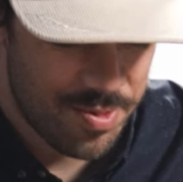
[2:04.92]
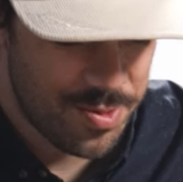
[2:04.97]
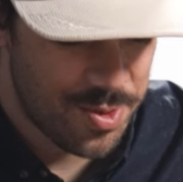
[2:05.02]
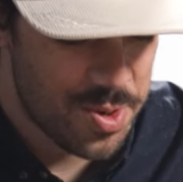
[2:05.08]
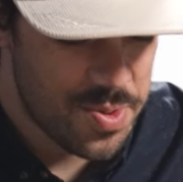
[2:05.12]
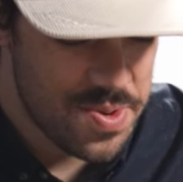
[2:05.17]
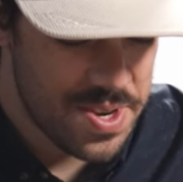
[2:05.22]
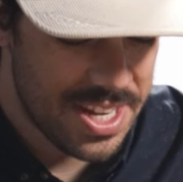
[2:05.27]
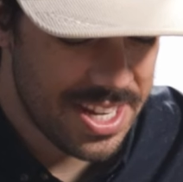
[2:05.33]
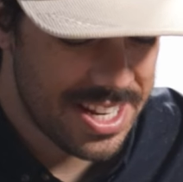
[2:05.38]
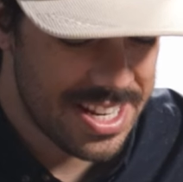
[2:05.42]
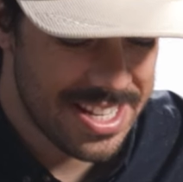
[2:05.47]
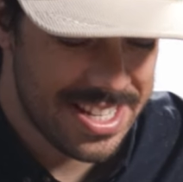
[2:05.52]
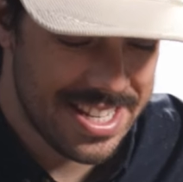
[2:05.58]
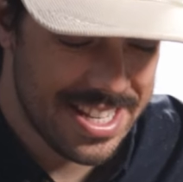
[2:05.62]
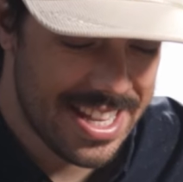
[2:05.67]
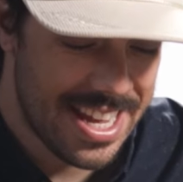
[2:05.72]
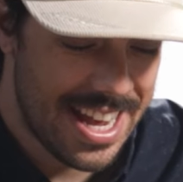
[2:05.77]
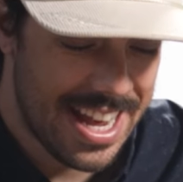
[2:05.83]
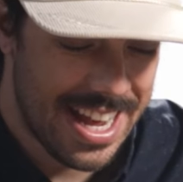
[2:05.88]
before we get
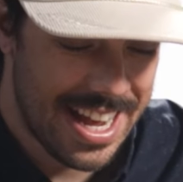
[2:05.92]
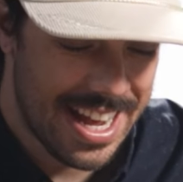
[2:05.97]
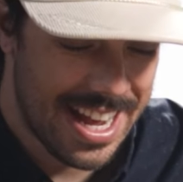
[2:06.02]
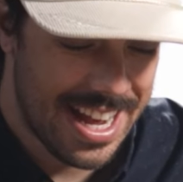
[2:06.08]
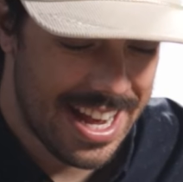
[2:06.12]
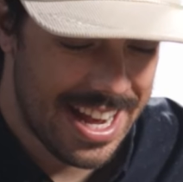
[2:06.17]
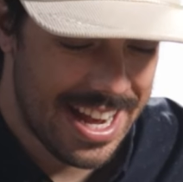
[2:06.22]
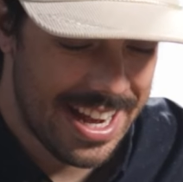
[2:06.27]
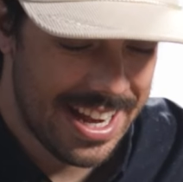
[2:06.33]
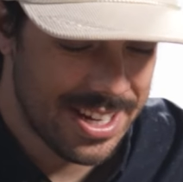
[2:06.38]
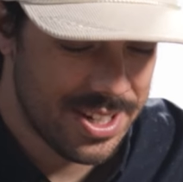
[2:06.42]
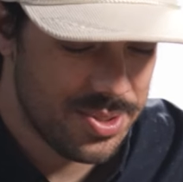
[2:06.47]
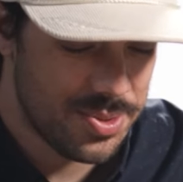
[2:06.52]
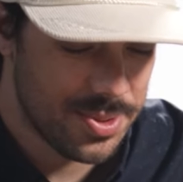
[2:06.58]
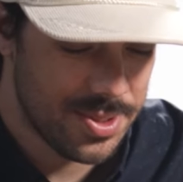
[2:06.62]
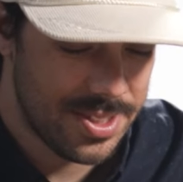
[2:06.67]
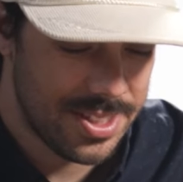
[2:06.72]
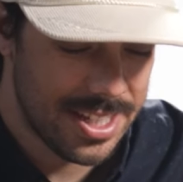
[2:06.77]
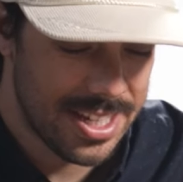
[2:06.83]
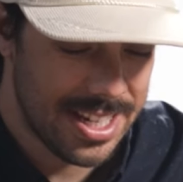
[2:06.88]
into that, I just
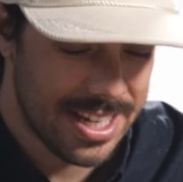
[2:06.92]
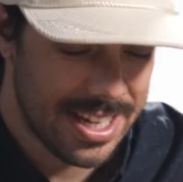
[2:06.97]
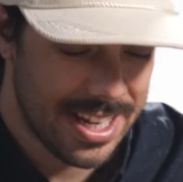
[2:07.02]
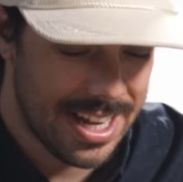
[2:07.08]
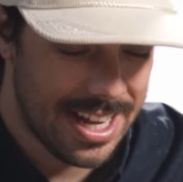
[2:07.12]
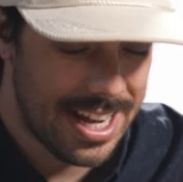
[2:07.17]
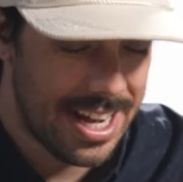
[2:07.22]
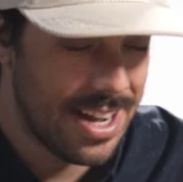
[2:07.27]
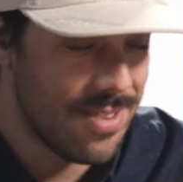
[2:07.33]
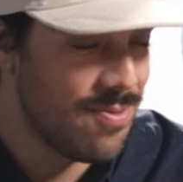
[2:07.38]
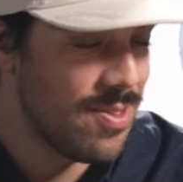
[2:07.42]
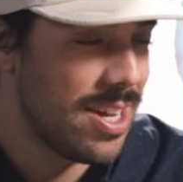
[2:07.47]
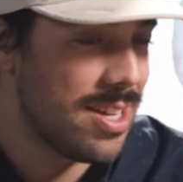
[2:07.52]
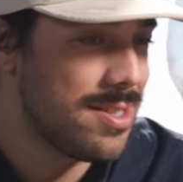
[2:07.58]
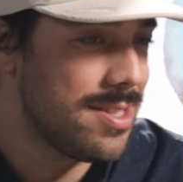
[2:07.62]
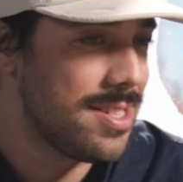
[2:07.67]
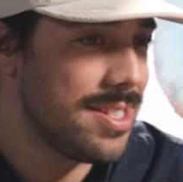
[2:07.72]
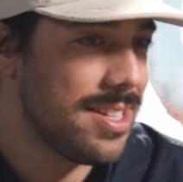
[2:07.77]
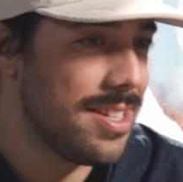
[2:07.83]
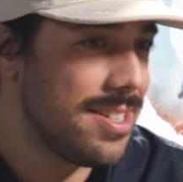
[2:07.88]
want to say I've not
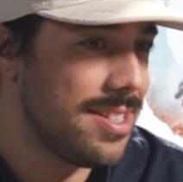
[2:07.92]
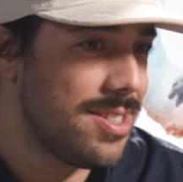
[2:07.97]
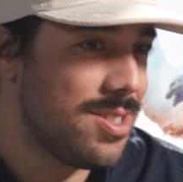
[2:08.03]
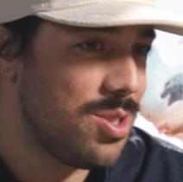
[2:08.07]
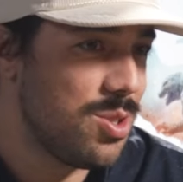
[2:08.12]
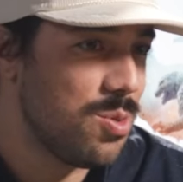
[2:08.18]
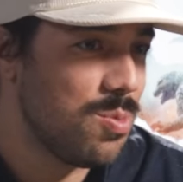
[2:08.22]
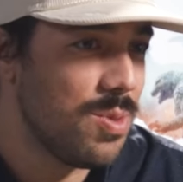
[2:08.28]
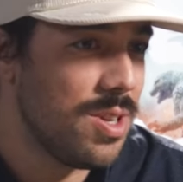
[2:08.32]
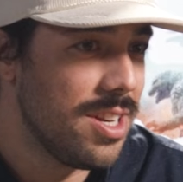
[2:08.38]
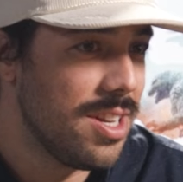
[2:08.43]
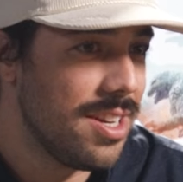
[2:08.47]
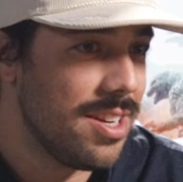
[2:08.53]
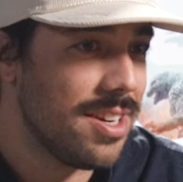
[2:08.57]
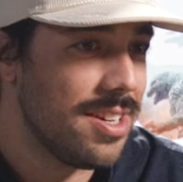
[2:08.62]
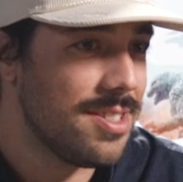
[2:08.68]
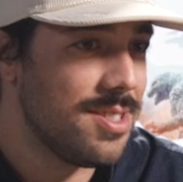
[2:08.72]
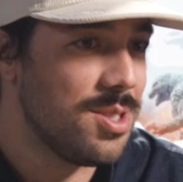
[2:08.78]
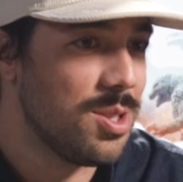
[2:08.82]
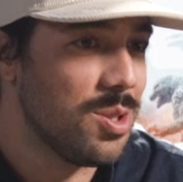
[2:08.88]
seen too many
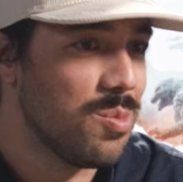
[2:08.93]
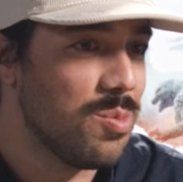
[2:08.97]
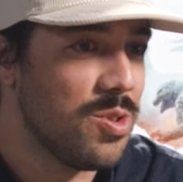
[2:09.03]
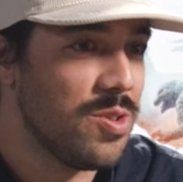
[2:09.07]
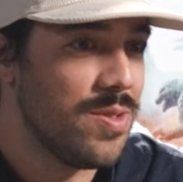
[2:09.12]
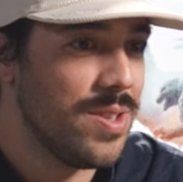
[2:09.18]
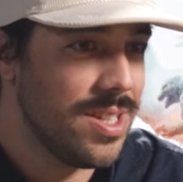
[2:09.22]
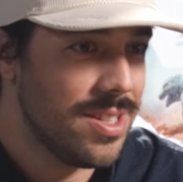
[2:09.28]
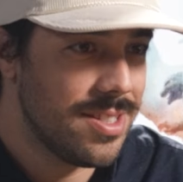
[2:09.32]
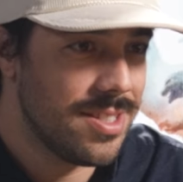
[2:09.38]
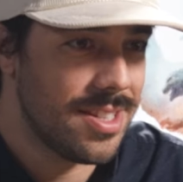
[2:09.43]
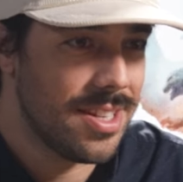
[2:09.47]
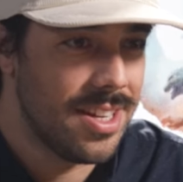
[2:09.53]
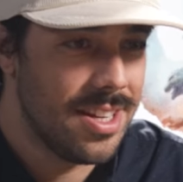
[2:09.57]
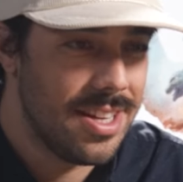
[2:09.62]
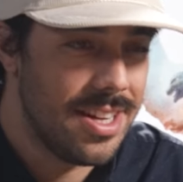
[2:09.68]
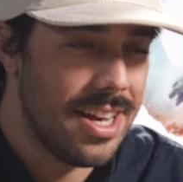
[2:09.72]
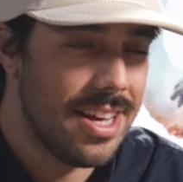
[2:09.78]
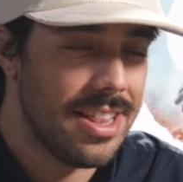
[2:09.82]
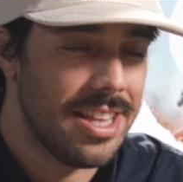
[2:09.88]
Godzilla movies.
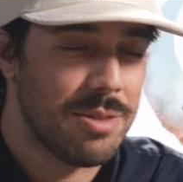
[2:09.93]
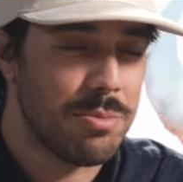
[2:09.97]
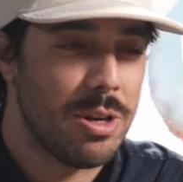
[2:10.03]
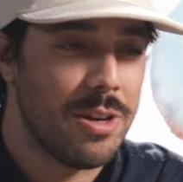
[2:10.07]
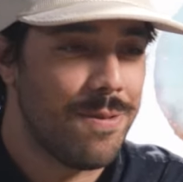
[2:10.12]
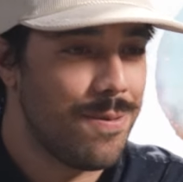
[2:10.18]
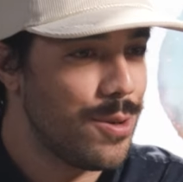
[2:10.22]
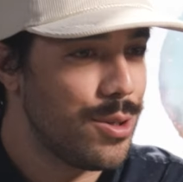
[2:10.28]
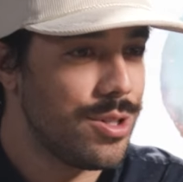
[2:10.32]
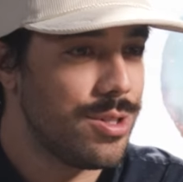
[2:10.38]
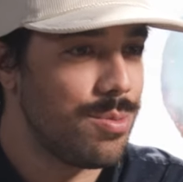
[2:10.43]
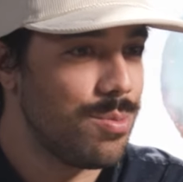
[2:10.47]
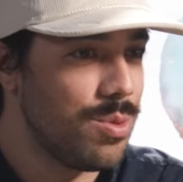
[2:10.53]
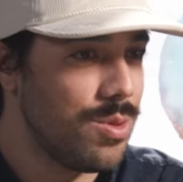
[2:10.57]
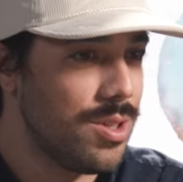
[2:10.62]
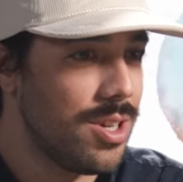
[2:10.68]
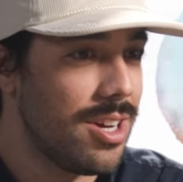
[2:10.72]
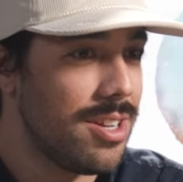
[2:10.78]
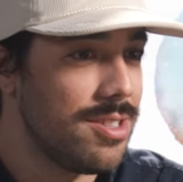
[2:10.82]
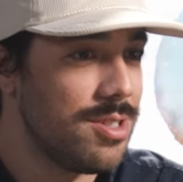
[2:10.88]
I think my first
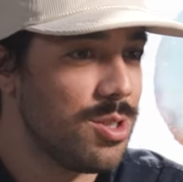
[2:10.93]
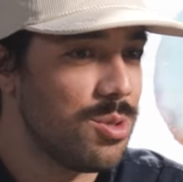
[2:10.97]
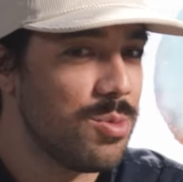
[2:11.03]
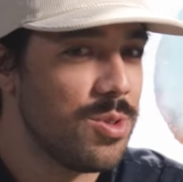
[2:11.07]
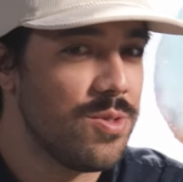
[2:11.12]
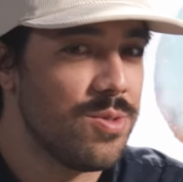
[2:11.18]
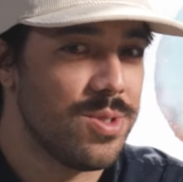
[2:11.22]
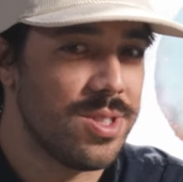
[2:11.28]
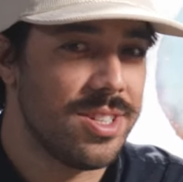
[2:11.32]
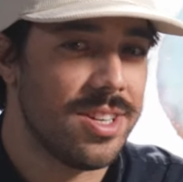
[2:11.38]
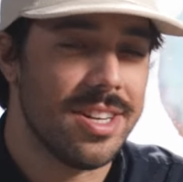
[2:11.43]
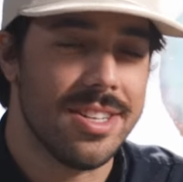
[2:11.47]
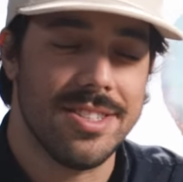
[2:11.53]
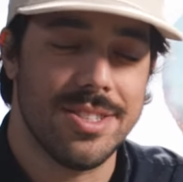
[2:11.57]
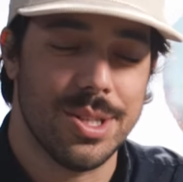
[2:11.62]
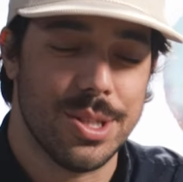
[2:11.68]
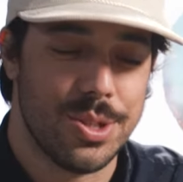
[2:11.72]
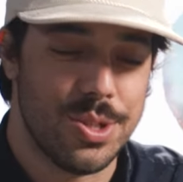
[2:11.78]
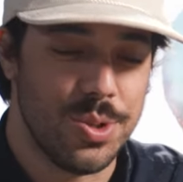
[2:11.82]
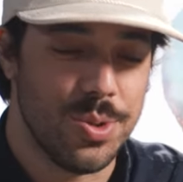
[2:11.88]
Godzilla movie was
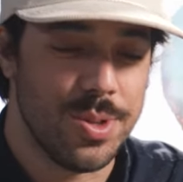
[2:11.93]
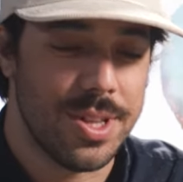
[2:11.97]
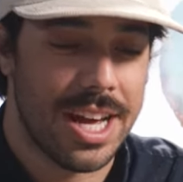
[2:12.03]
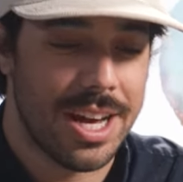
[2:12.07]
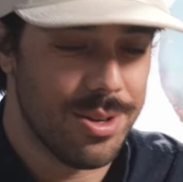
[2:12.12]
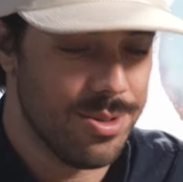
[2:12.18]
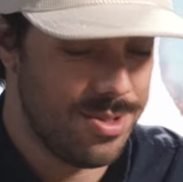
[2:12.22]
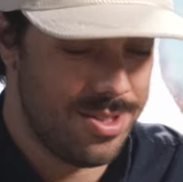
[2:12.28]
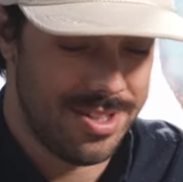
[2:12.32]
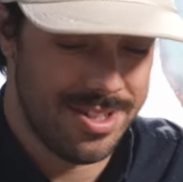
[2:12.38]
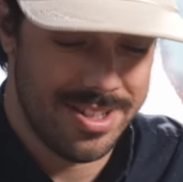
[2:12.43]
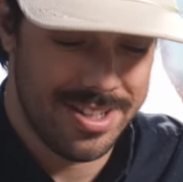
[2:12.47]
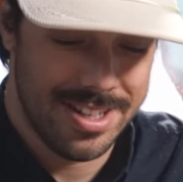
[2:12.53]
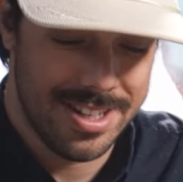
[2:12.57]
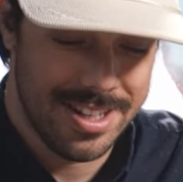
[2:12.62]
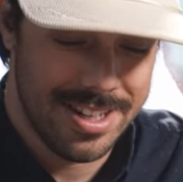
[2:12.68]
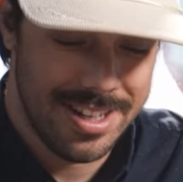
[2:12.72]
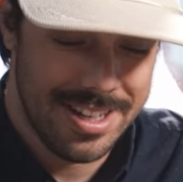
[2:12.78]
Godzilla 2000,